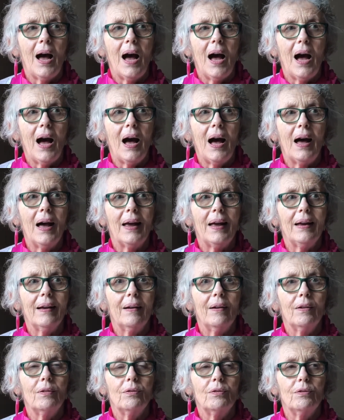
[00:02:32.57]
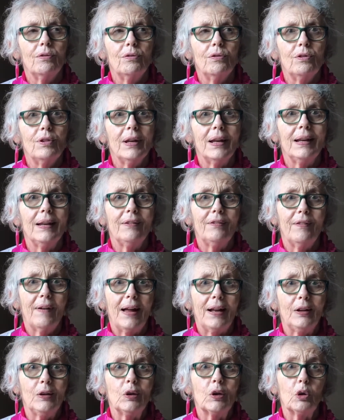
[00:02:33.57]
I really
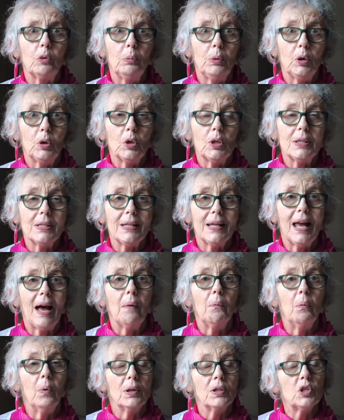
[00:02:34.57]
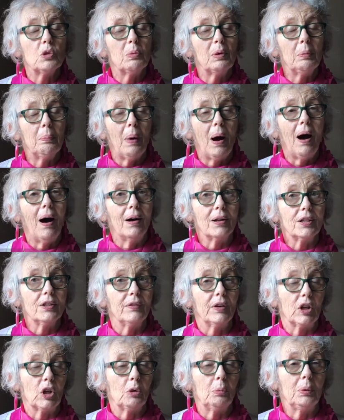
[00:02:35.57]
value community and want to be part of
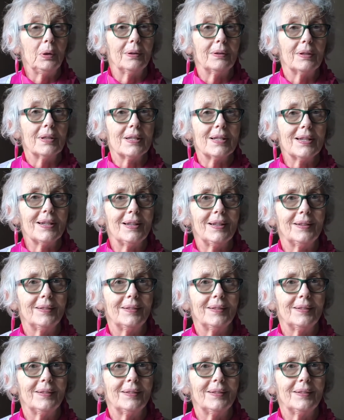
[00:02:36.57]
a community.